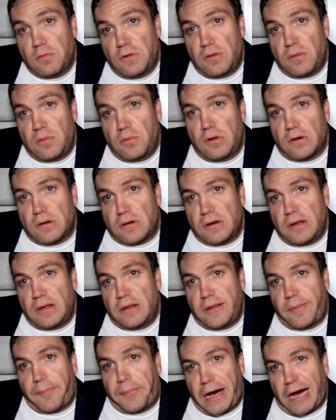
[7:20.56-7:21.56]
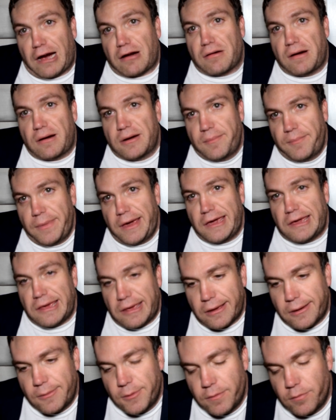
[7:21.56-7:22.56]
looking in the background of the
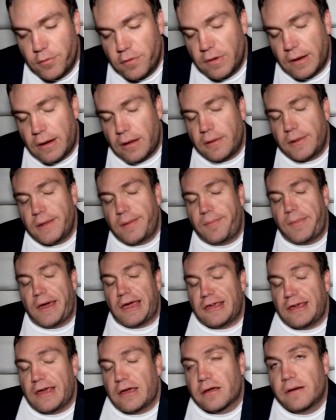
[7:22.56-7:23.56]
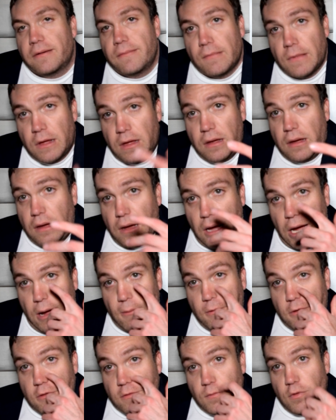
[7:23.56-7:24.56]
making of
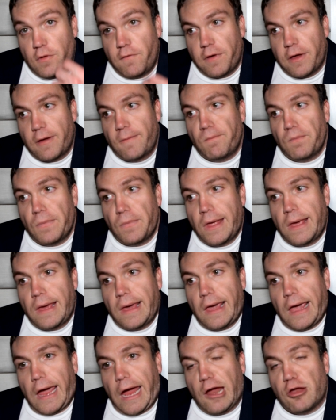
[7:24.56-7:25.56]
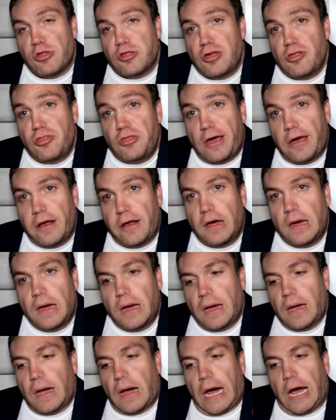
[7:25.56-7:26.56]
this movie. And she said,
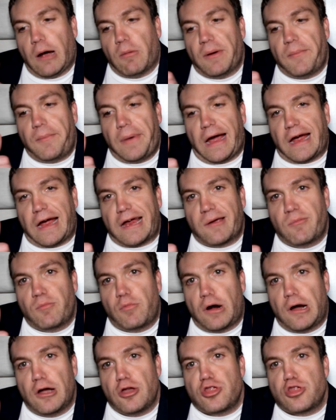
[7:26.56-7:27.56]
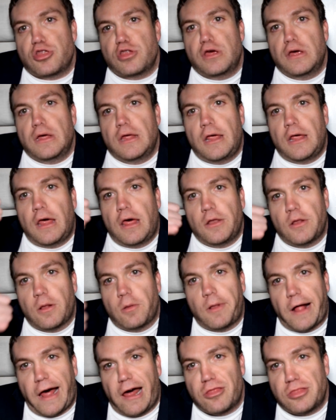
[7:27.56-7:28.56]
I went back and watched The
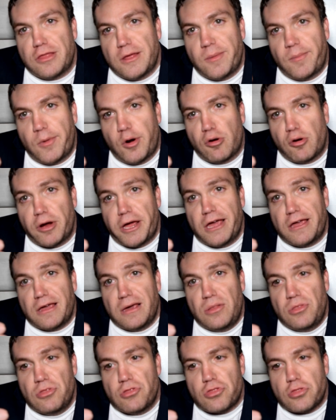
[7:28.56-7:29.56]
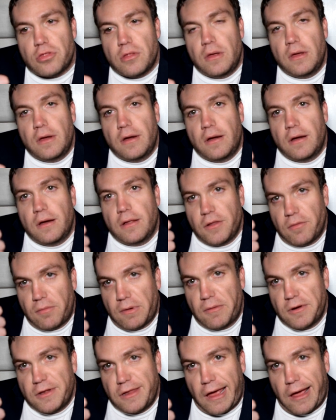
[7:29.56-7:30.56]
Last of the Mohicans, the one
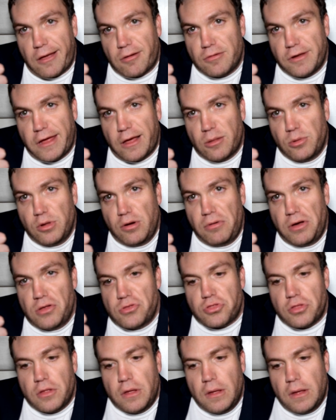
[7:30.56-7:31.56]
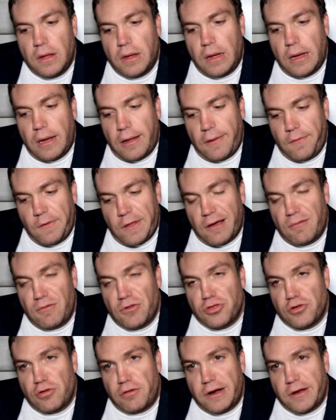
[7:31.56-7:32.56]
with Daniel Day-Lewis. I think it was
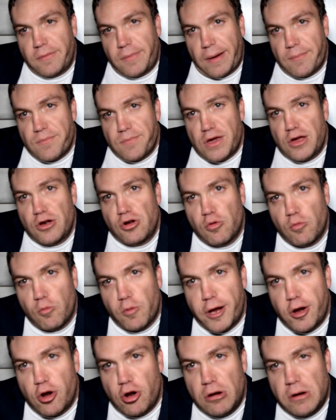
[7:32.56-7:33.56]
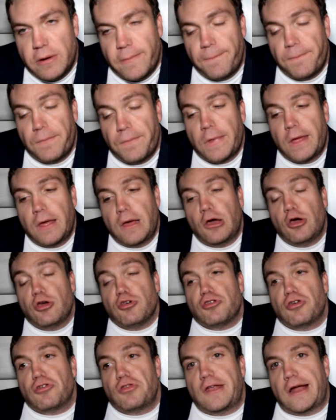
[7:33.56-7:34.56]
directed by Peter Weir.
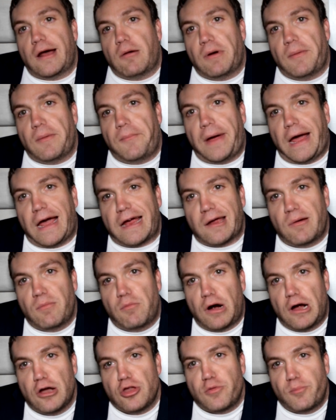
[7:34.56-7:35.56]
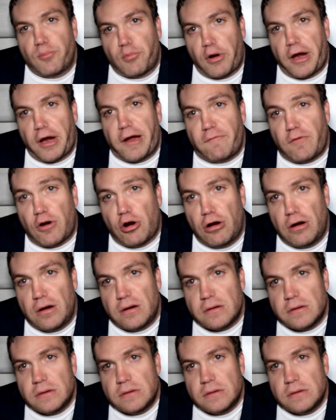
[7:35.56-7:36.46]
She said, I went back and watched Braveheart,